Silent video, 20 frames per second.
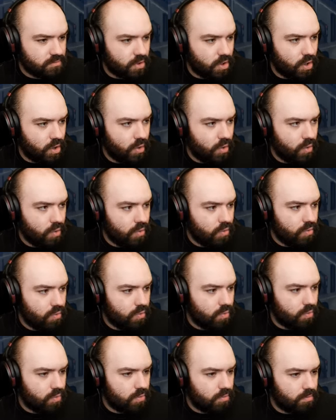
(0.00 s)

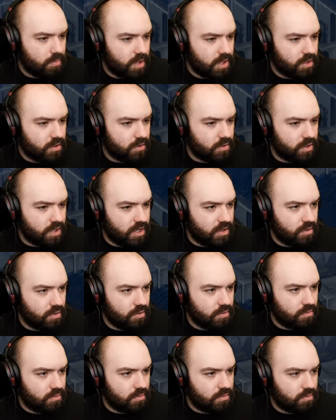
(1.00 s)
Oh my god, hello.